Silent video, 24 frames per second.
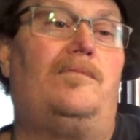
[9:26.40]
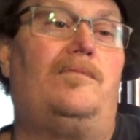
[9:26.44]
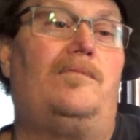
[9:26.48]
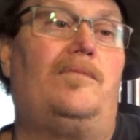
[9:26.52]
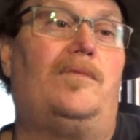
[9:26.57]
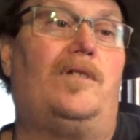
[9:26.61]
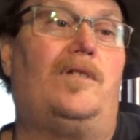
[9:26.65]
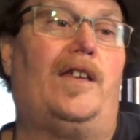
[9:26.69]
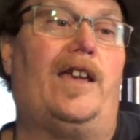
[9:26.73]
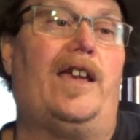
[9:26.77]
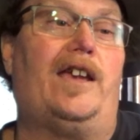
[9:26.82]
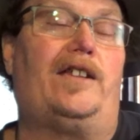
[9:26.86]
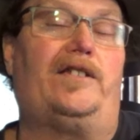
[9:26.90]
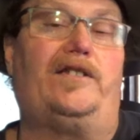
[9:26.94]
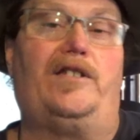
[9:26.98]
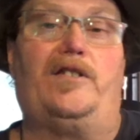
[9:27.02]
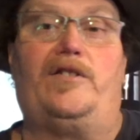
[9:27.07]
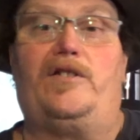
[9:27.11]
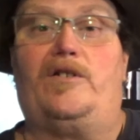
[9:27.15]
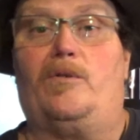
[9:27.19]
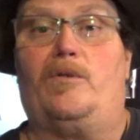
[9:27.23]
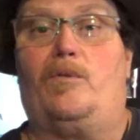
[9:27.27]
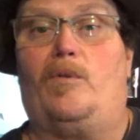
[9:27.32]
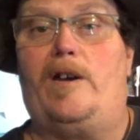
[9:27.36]
link to
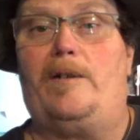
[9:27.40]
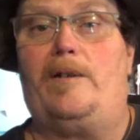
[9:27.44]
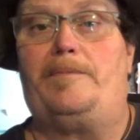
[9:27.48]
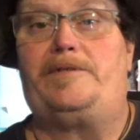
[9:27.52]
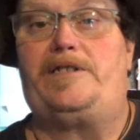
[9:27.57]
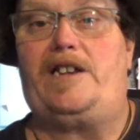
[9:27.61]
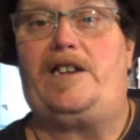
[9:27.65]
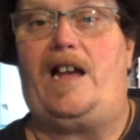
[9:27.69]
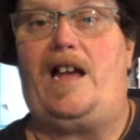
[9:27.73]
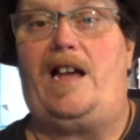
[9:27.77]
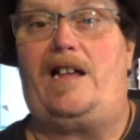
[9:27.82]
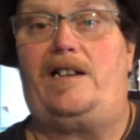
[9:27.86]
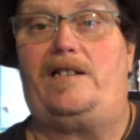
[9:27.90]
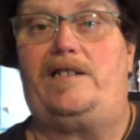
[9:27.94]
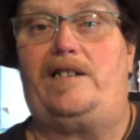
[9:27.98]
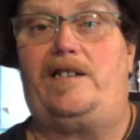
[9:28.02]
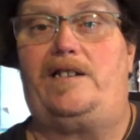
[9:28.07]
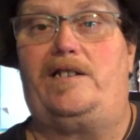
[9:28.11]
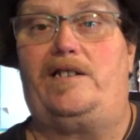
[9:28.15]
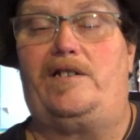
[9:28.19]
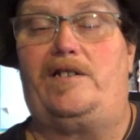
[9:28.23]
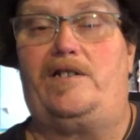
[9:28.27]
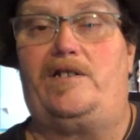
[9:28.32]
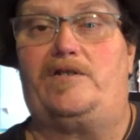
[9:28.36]
their website
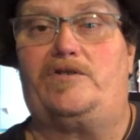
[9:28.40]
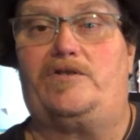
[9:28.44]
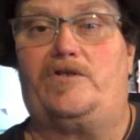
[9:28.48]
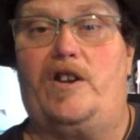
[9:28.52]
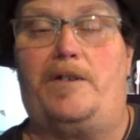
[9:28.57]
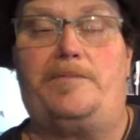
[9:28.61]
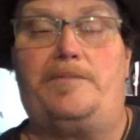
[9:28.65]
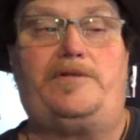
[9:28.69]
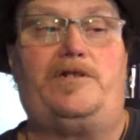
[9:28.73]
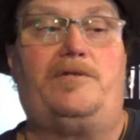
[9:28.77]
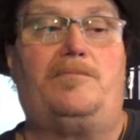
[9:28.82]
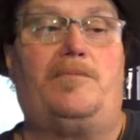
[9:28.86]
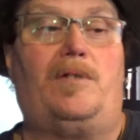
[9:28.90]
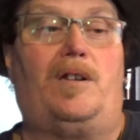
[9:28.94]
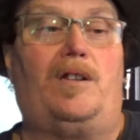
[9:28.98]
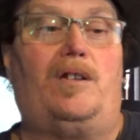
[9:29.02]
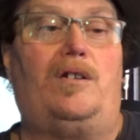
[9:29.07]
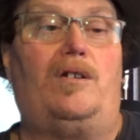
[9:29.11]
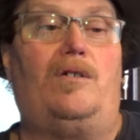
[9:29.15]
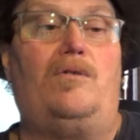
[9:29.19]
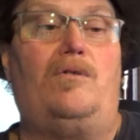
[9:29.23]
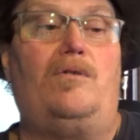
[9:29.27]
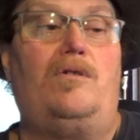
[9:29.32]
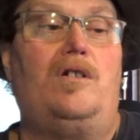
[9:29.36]
in the description
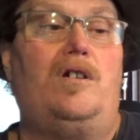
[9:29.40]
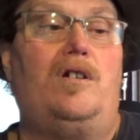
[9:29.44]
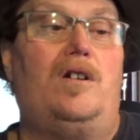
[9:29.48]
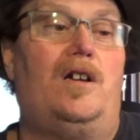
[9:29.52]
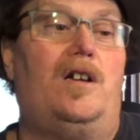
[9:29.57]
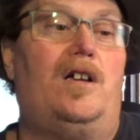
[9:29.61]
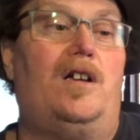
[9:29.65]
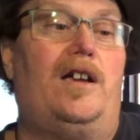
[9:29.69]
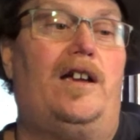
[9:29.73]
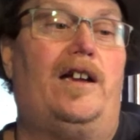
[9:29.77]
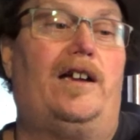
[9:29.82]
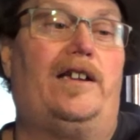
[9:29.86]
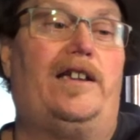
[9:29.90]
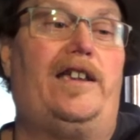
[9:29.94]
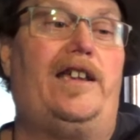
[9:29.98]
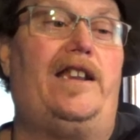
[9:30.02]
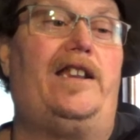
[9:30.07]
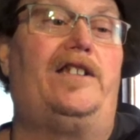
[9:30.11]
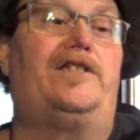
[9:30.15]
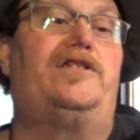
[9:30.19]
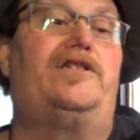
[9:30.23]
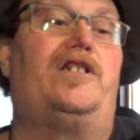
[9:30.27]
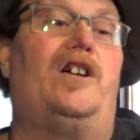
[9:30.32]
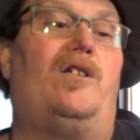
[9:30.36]
below.
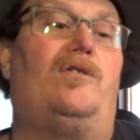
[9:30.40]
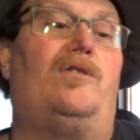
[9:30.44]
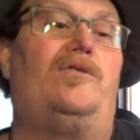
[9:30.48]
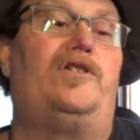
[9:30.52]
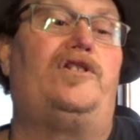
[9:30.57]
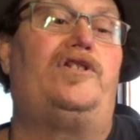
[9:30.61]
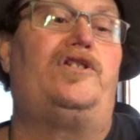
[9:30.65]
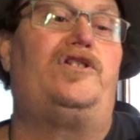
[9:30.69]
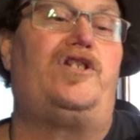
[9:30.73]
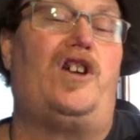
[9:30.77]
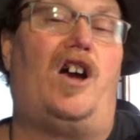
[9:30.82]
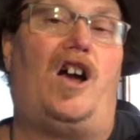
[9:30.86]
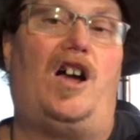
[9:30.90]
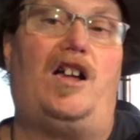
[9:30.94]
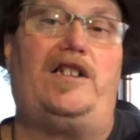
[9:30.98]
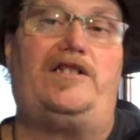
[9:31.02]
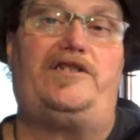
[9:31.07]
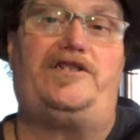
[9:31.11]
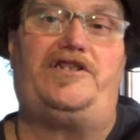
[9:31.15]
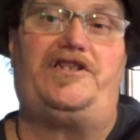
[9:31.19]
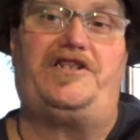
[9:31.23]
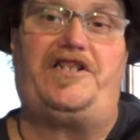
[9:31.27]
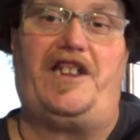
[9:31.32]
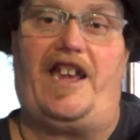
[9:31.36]
Again, it's called the
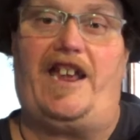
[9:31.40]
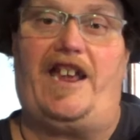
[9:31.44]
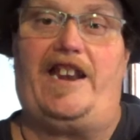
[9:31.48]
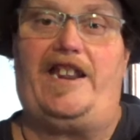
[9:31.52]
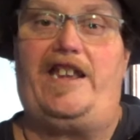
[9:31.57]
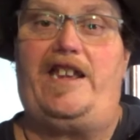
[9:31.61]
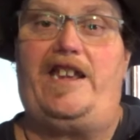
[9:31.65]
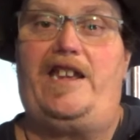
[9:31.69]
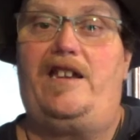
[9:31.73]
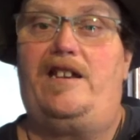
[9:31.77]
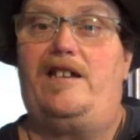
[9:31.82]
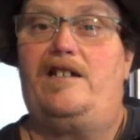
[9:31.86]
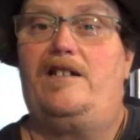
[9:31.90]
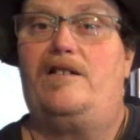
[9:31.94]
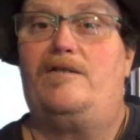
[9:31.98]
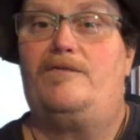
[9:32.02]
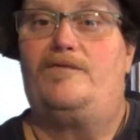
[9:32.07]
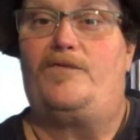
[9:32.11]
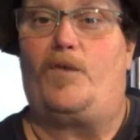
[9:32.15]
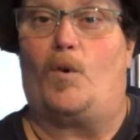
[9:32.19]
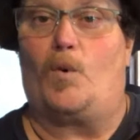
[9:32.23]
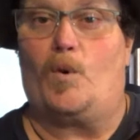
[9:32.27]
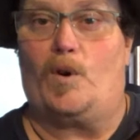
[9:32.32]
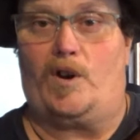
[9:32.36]
Shot Steady
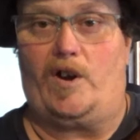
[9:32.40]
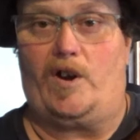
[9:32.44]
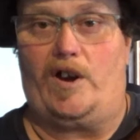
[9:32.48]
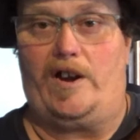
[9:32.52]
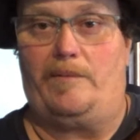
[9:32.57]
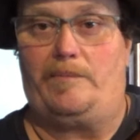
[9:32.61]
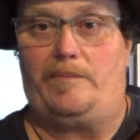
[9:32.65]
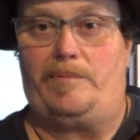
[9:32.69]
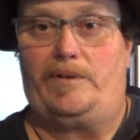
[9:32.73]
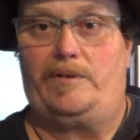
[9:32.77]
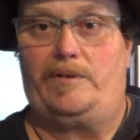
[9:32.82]
Foregrip.